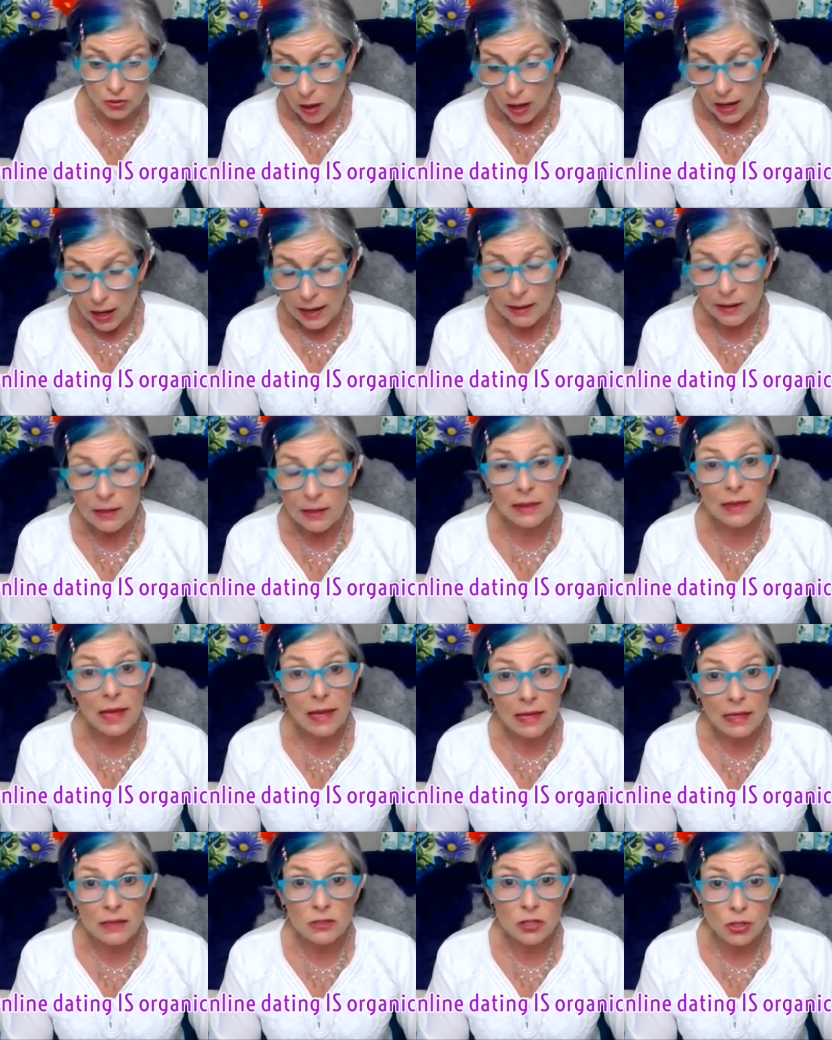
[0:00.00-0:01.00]
I
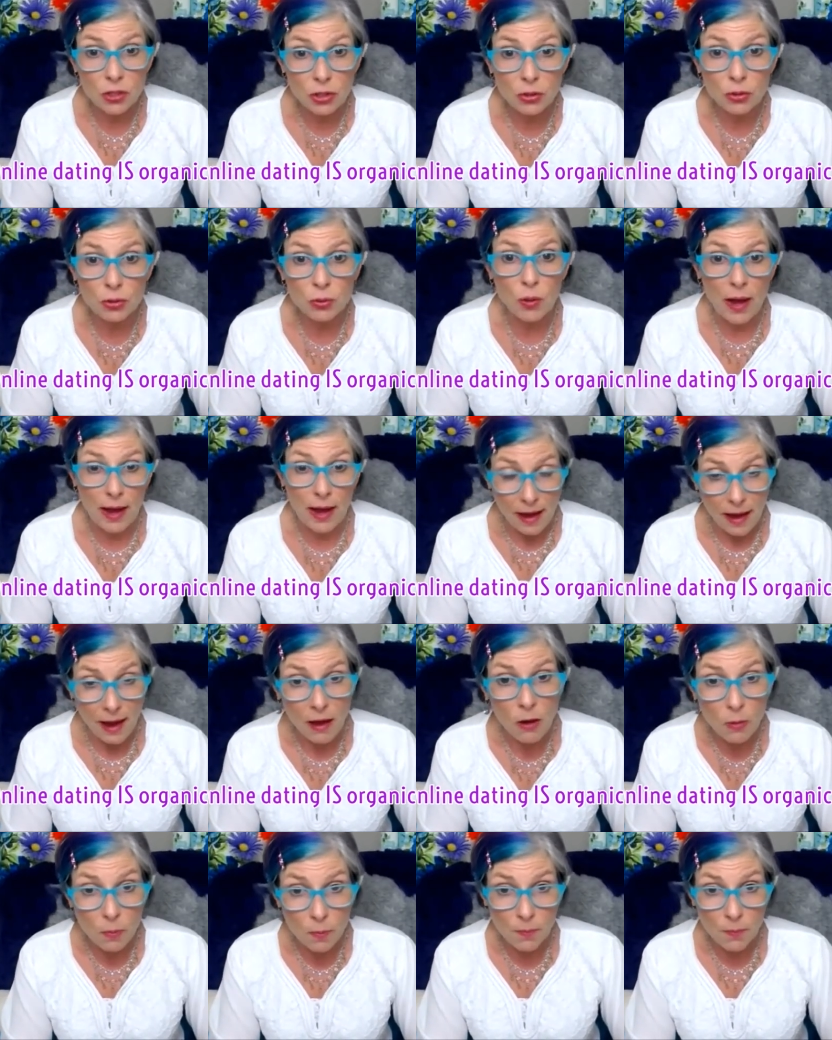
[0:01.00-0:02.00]
like to
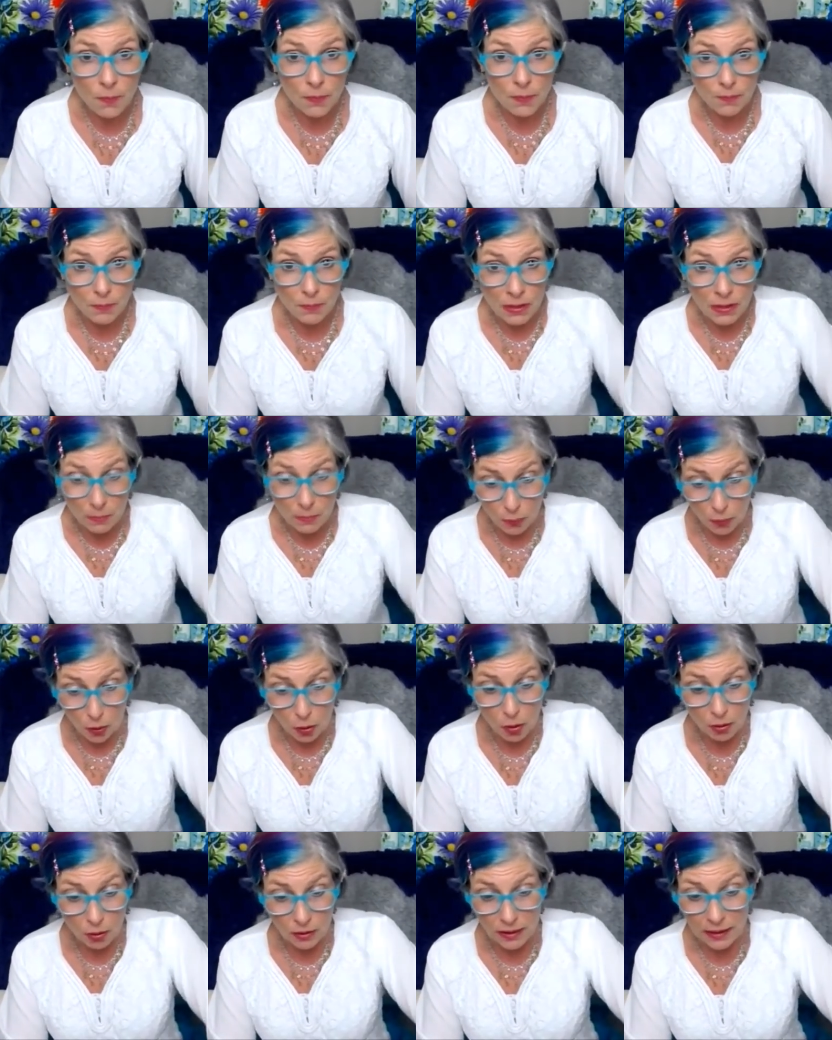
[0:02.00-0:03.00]
help
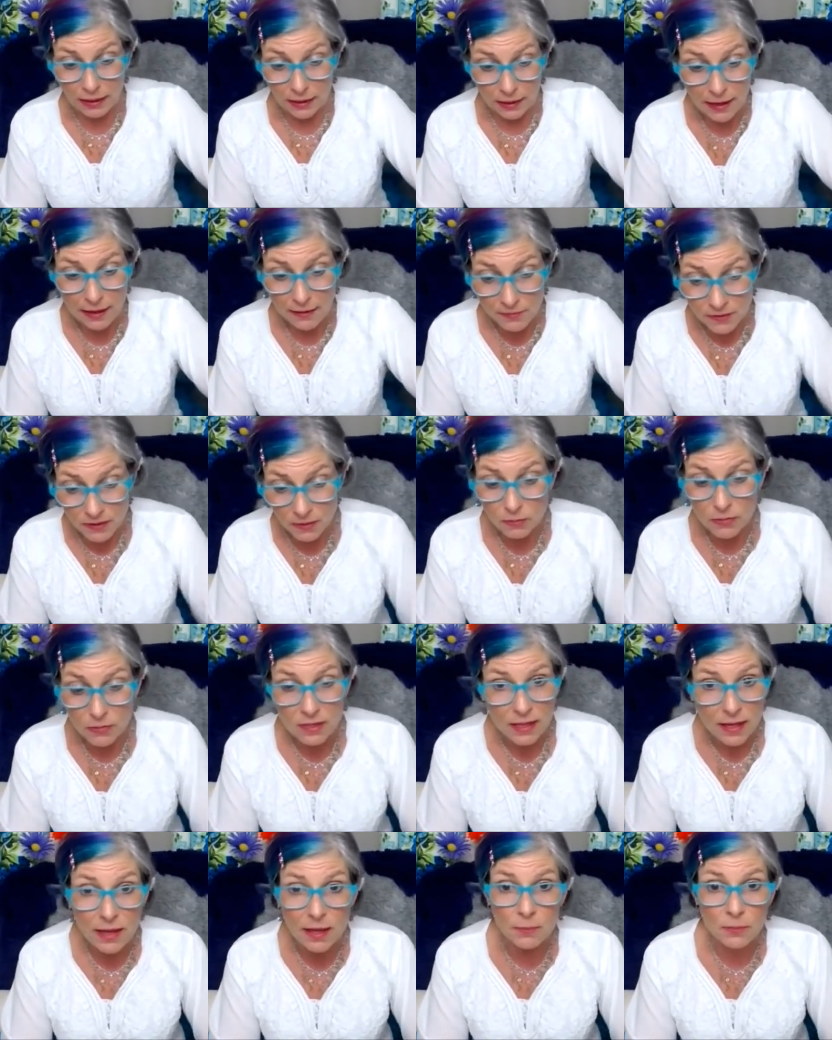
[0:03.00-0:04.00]
people, like I have some
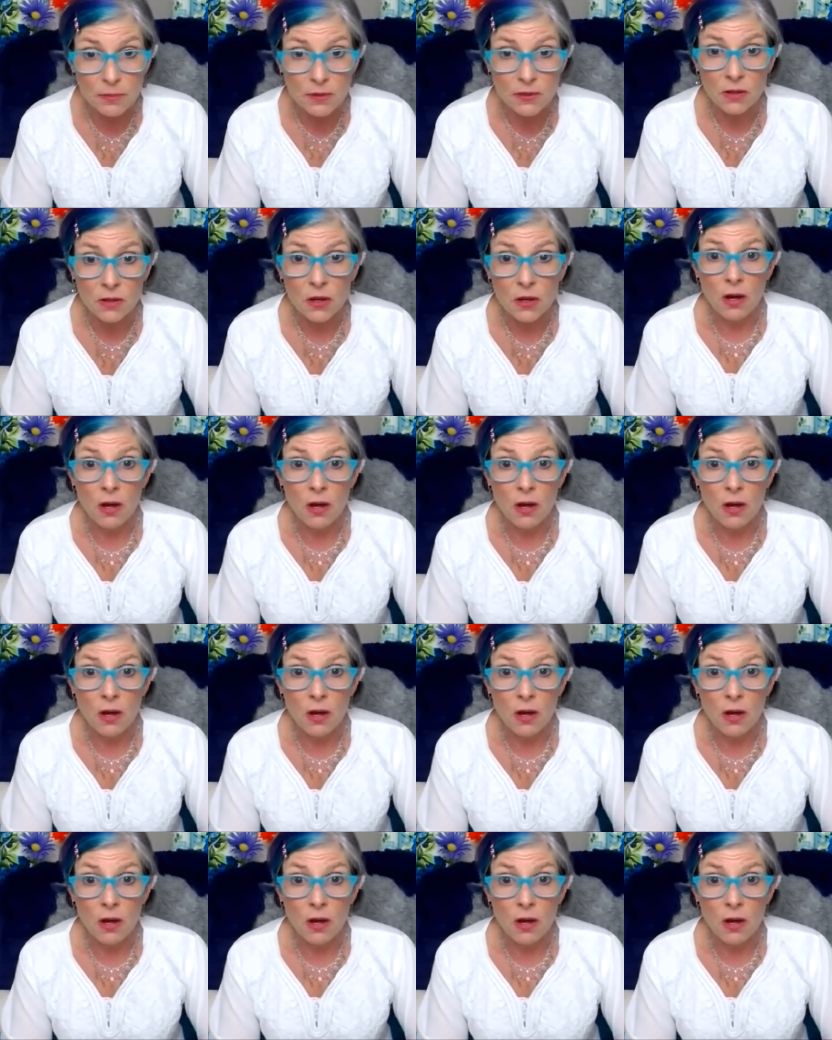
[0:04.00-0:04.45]
tips